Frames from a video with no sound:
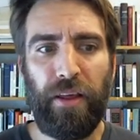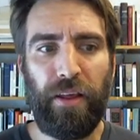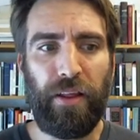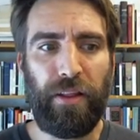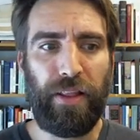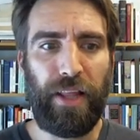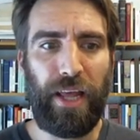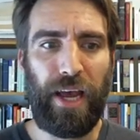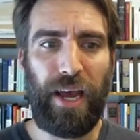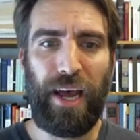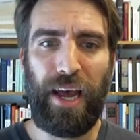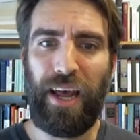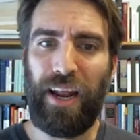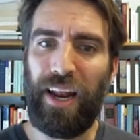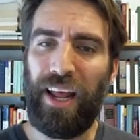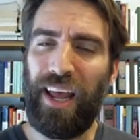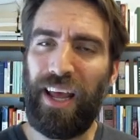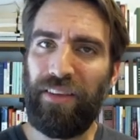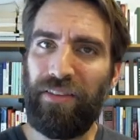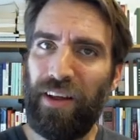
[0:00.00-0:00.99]
that
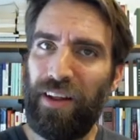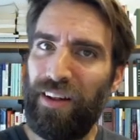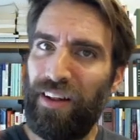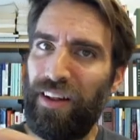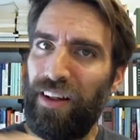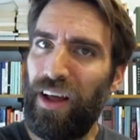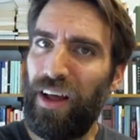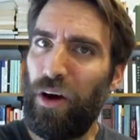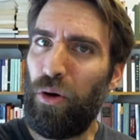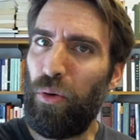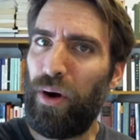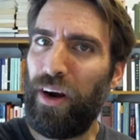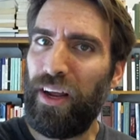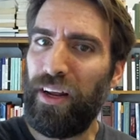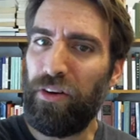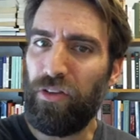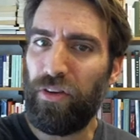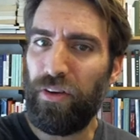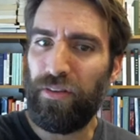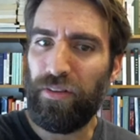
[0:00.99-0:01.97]
it has a lower
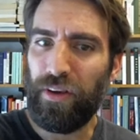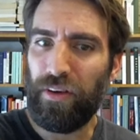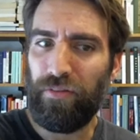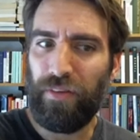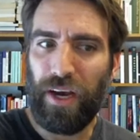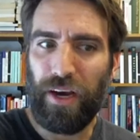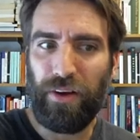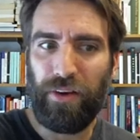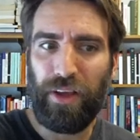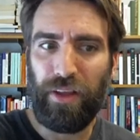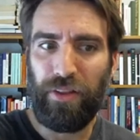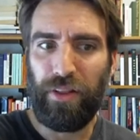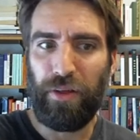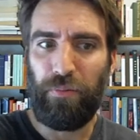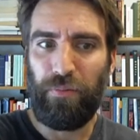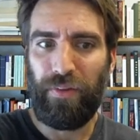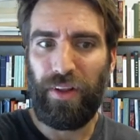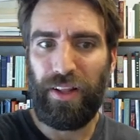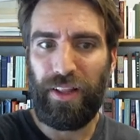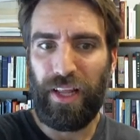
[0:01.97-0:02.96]
intrinsic value
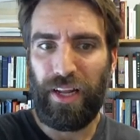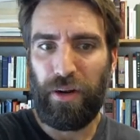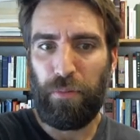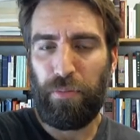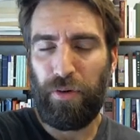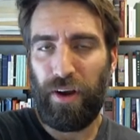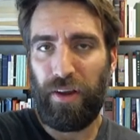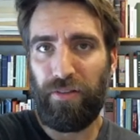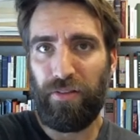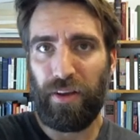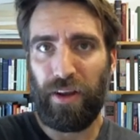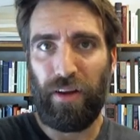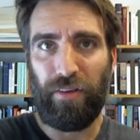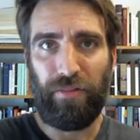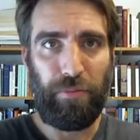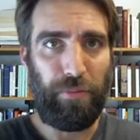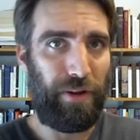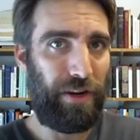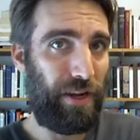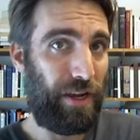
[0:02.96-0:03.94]
than, than the price the
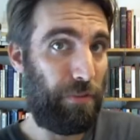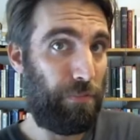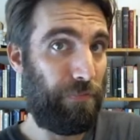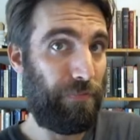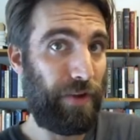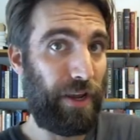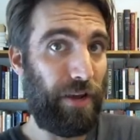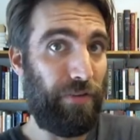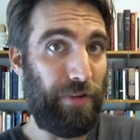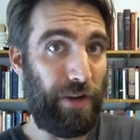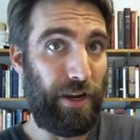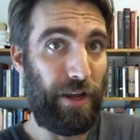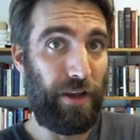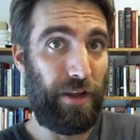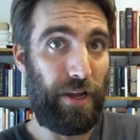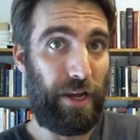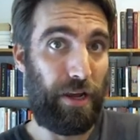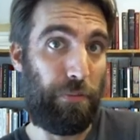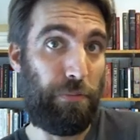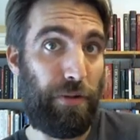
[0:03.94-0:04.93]
government had given it,
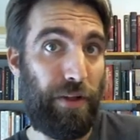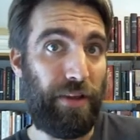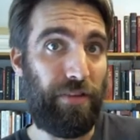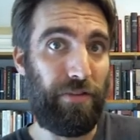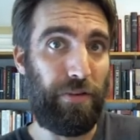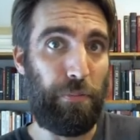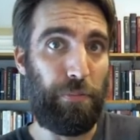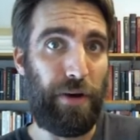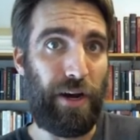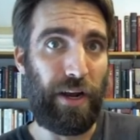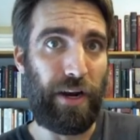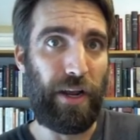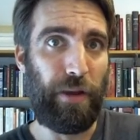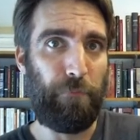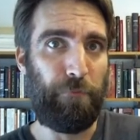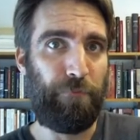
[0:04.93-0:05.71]
had placed upon it.